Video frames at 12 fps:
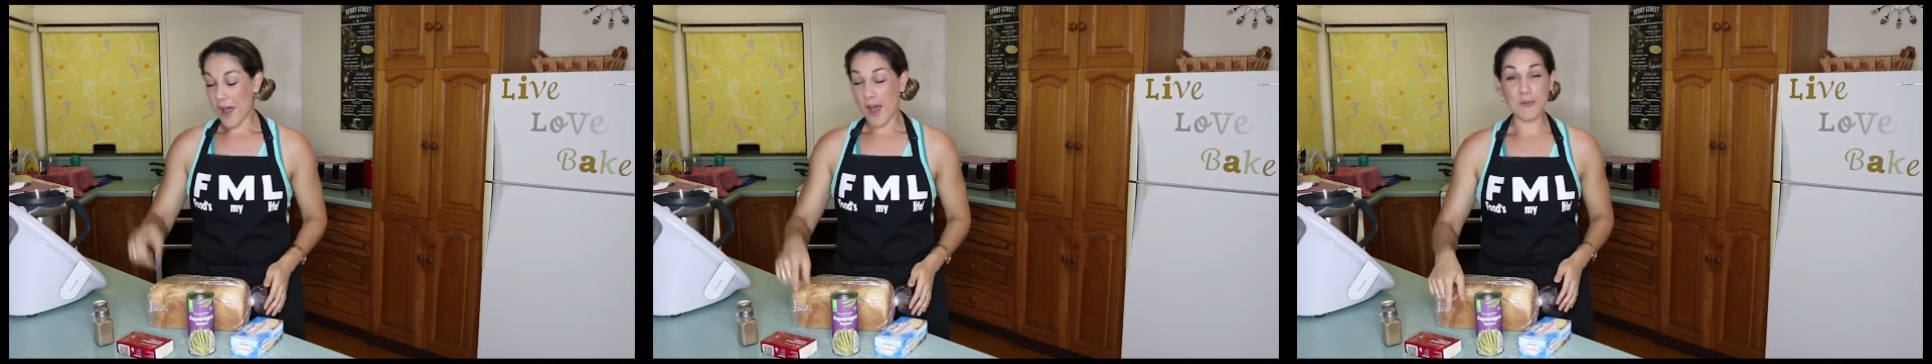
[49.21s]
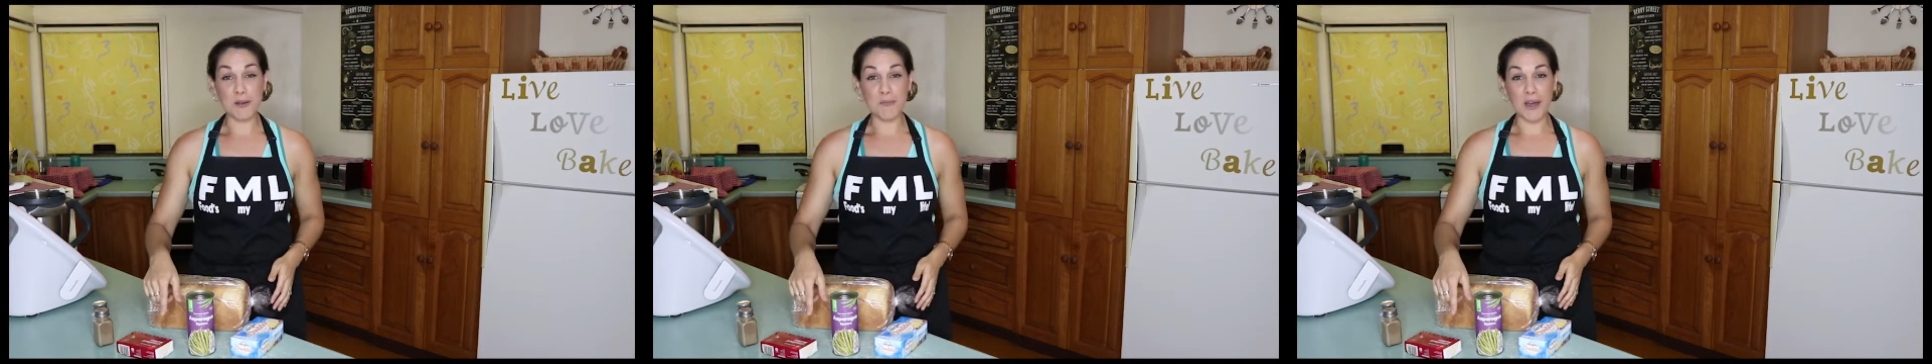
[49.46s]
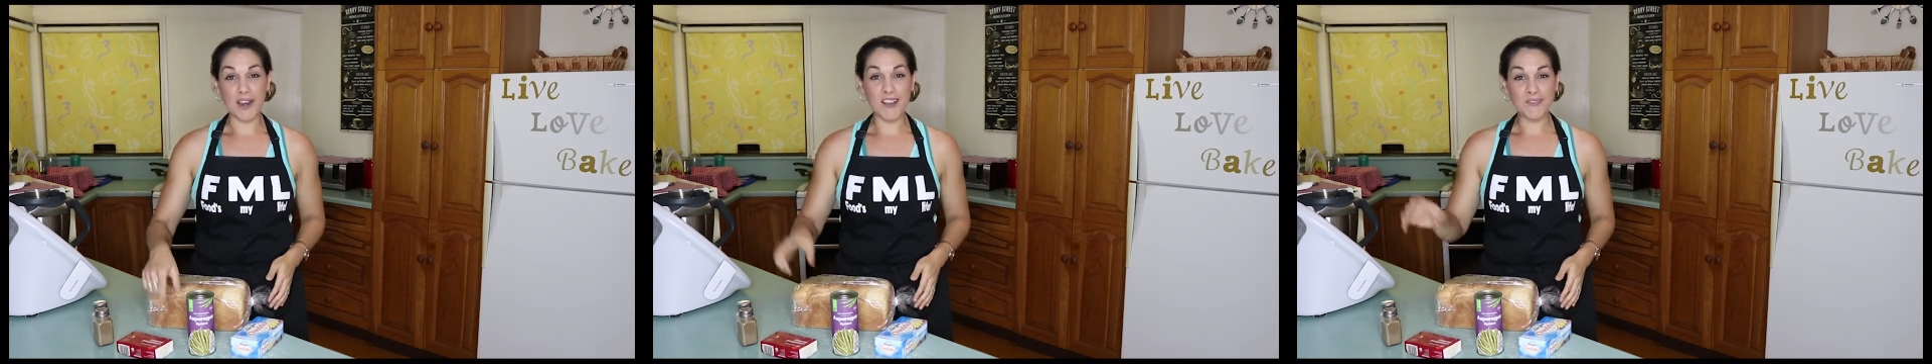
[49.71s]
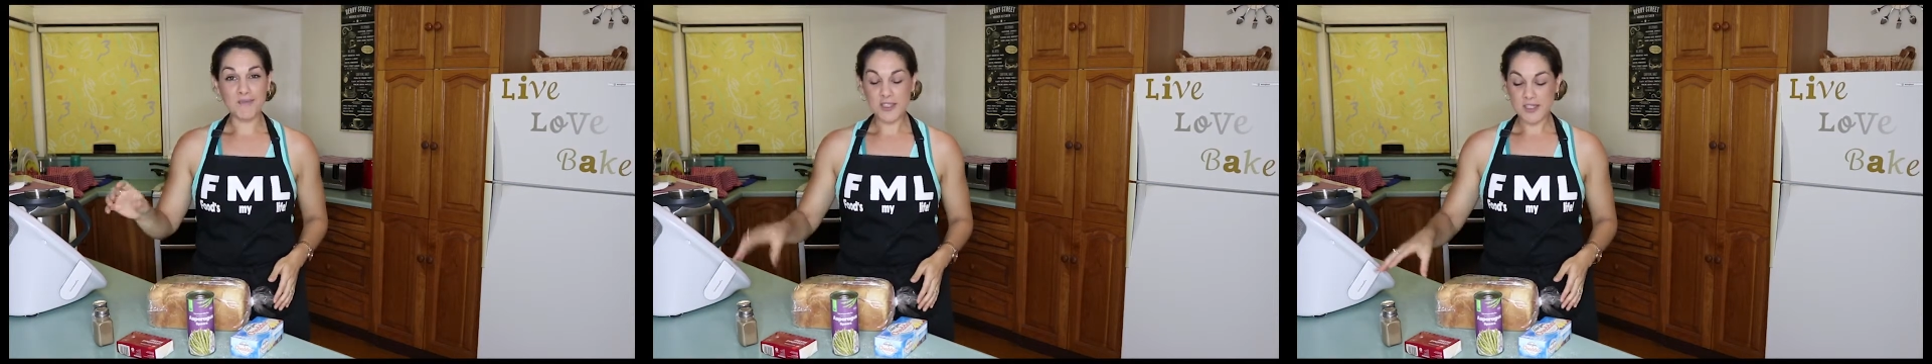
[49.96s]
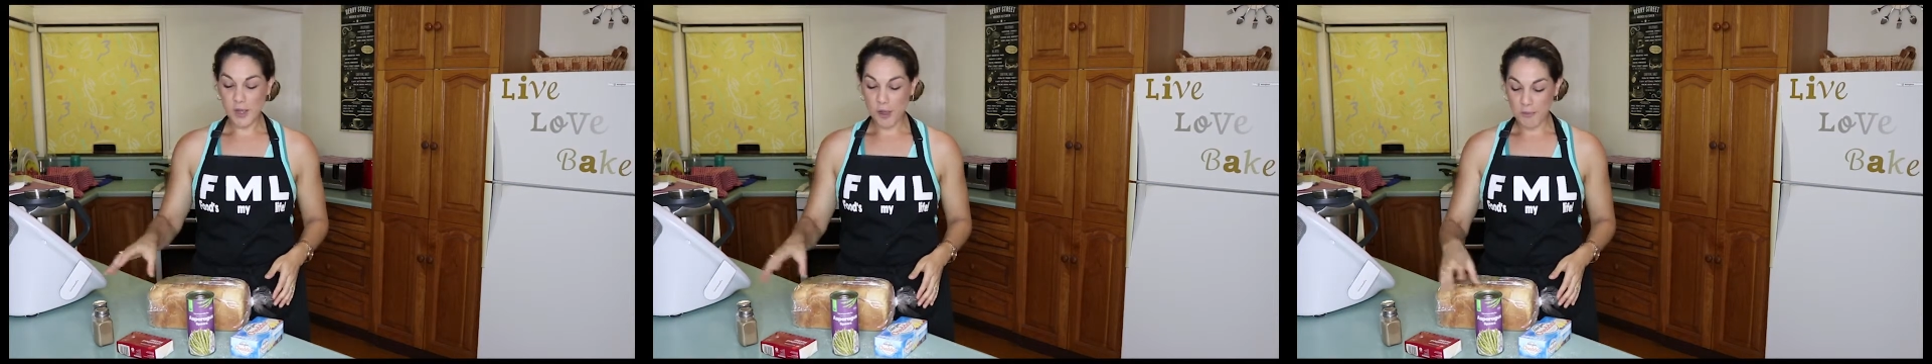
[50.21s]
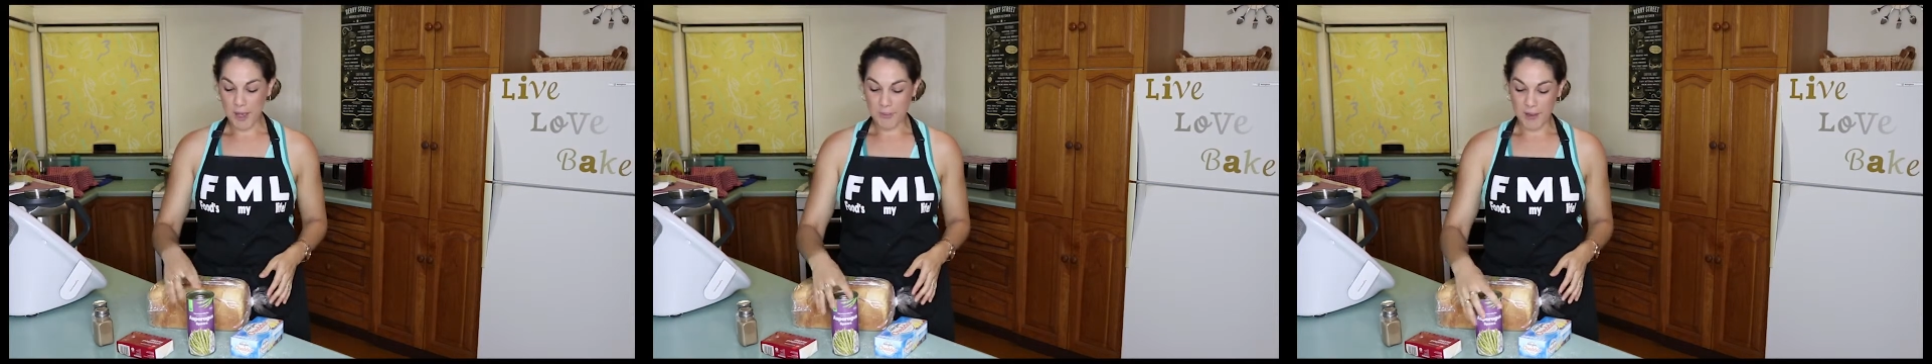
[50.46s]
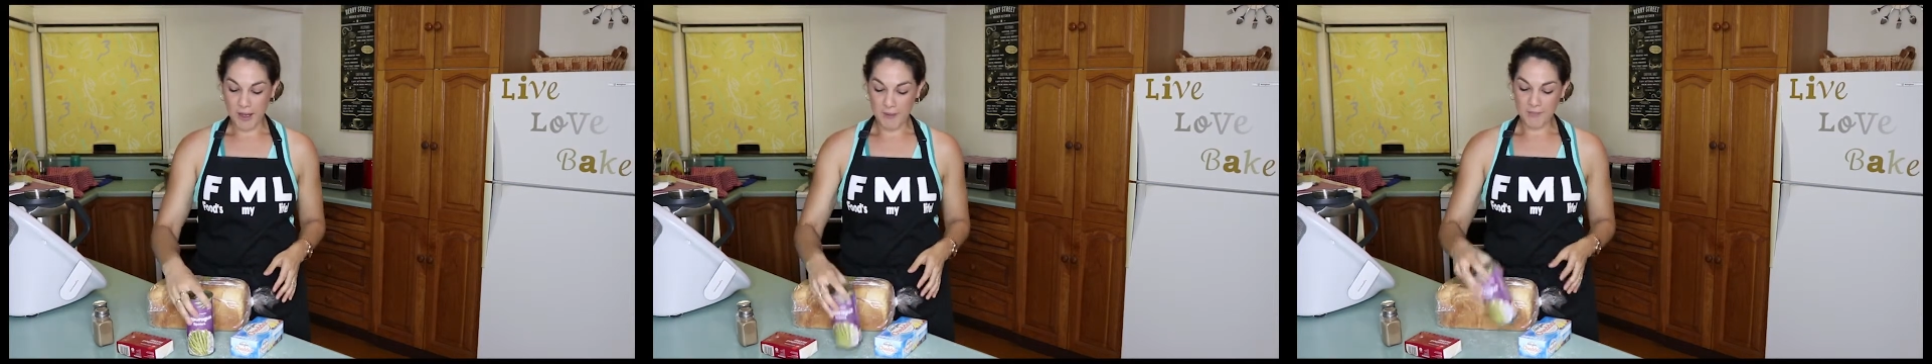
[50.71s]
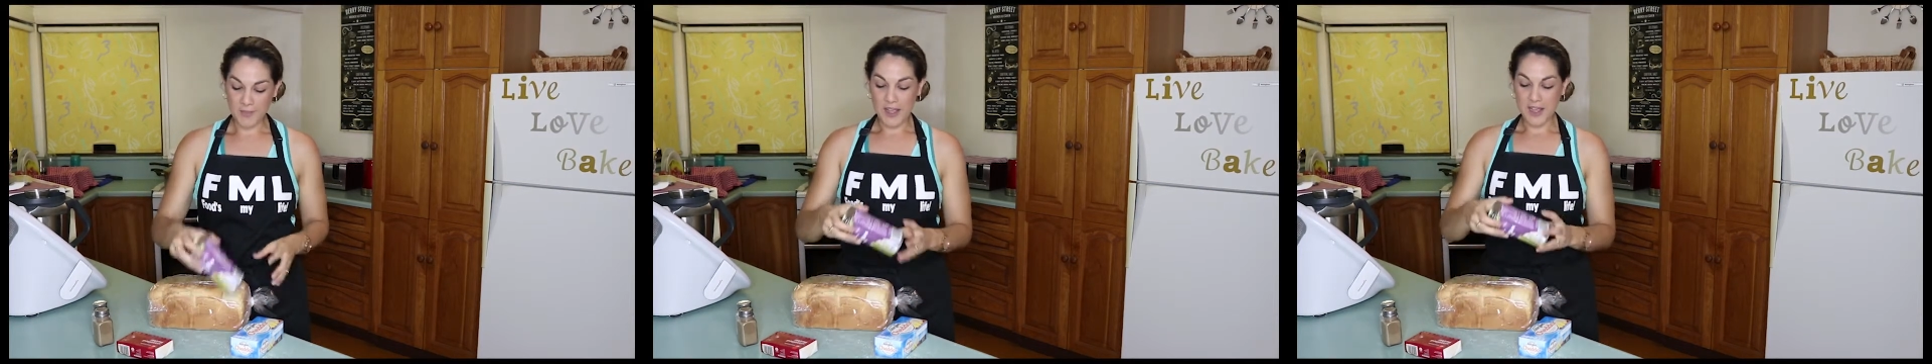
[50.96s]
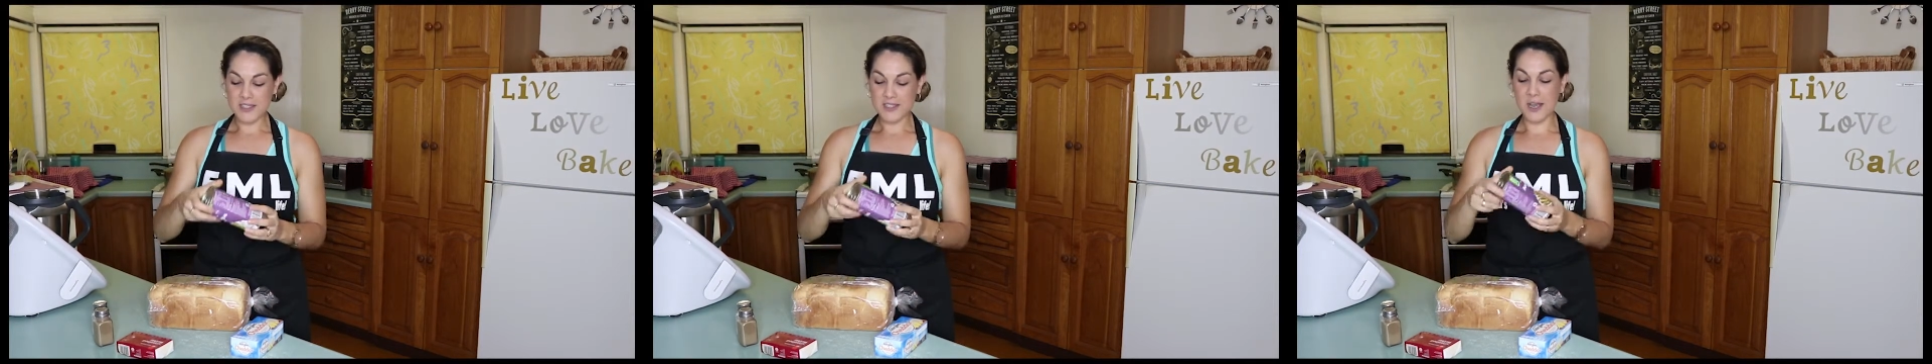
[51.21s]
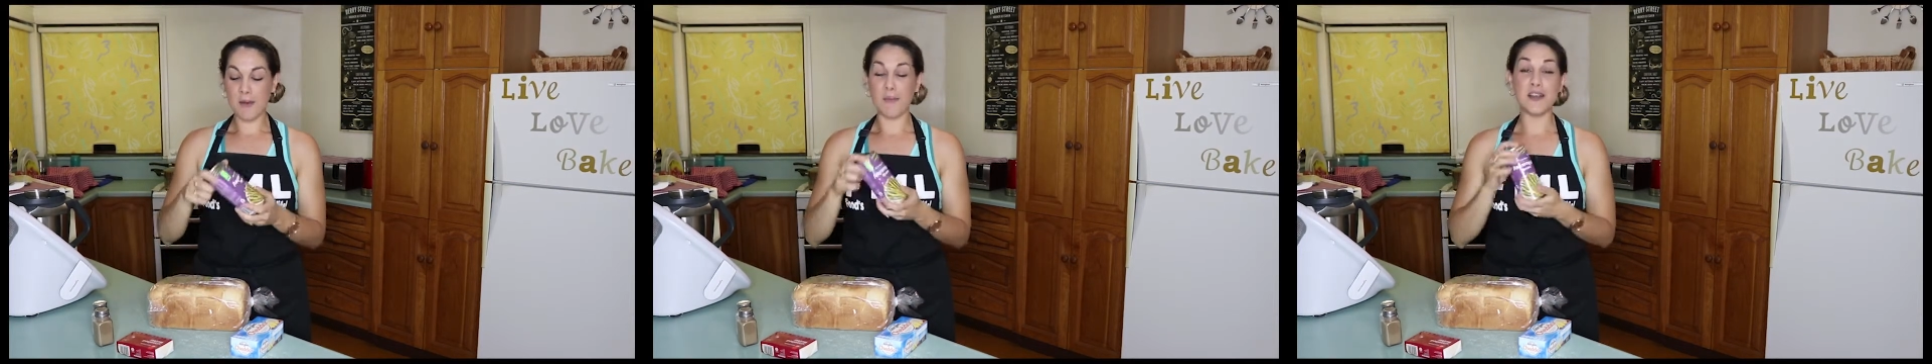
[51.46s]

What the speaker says: A bit of butter, salt and pepper, some